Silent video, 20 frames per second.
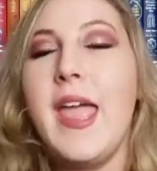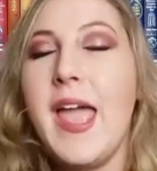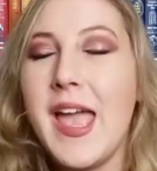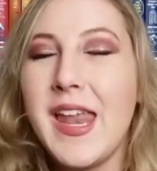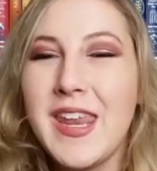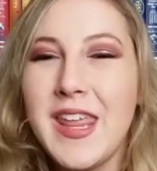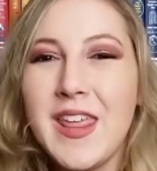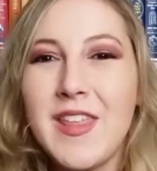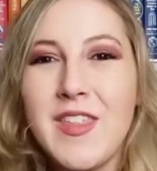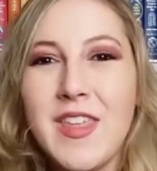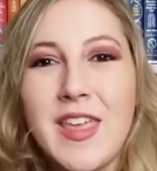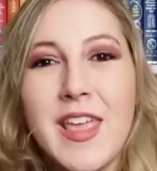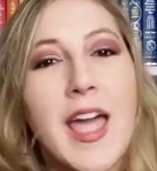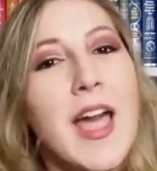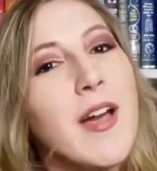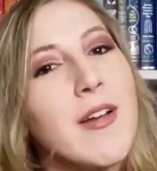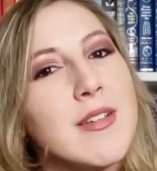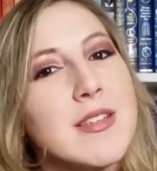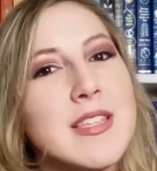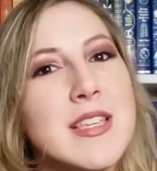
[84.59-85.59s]
Anything
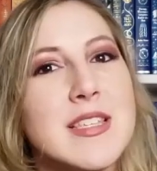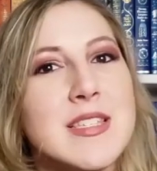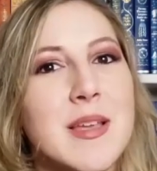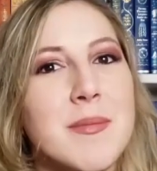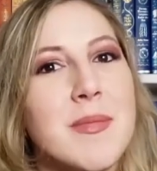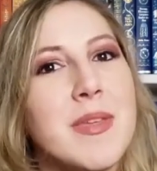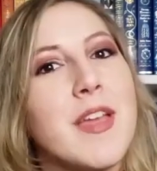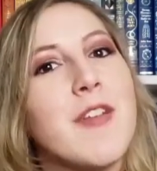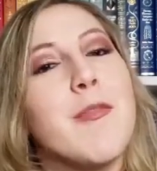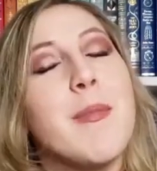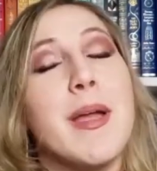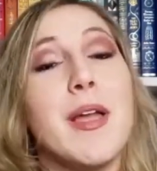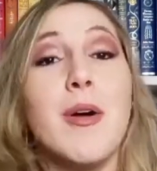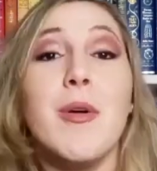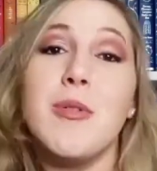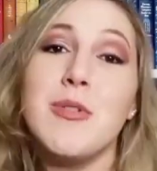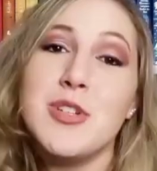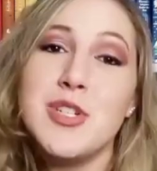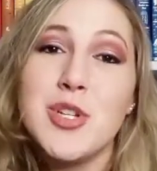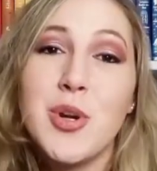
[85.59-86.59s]
else is something of my
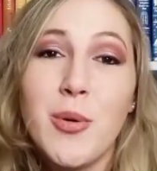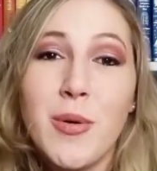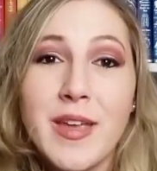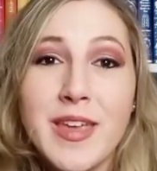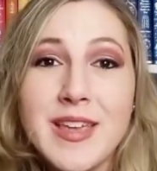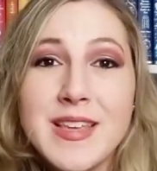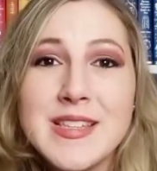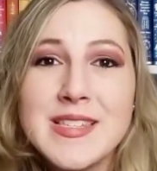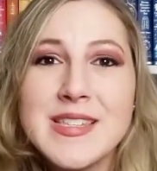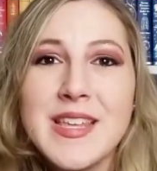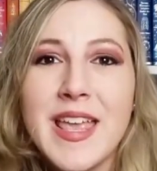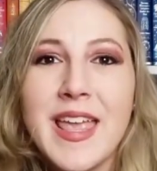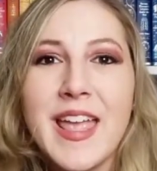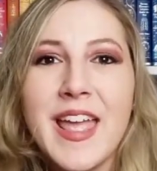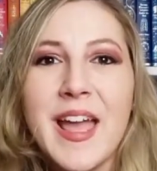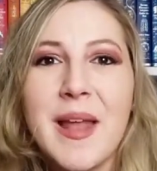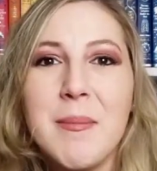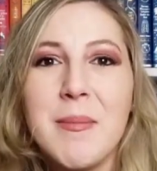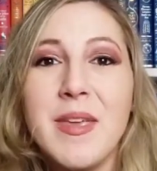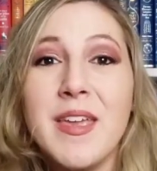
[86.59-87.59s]
own choice,
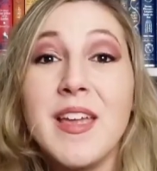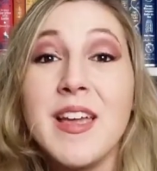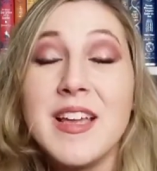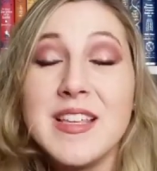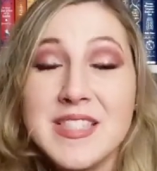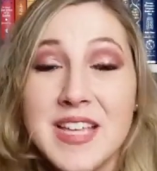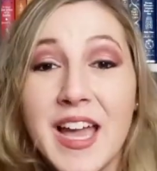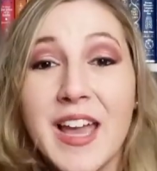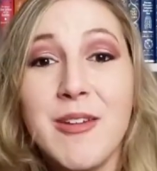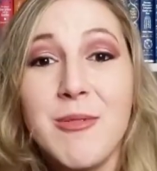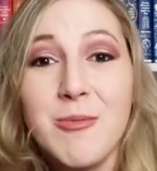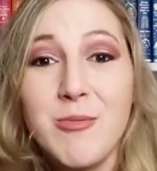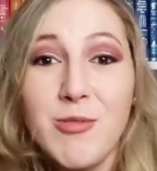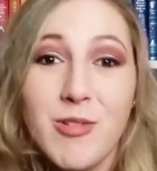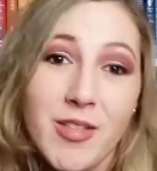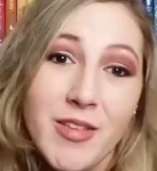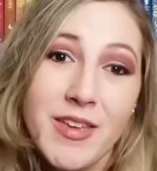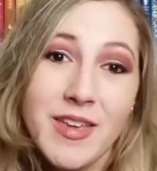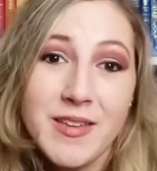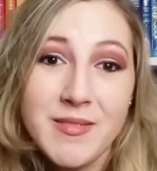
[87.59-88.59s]
and because I
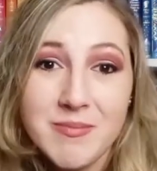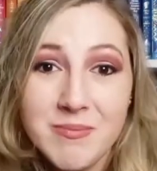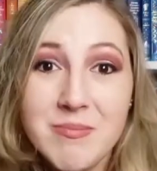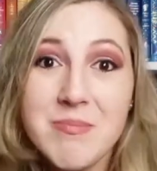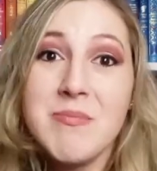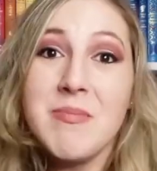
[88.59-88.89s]
really,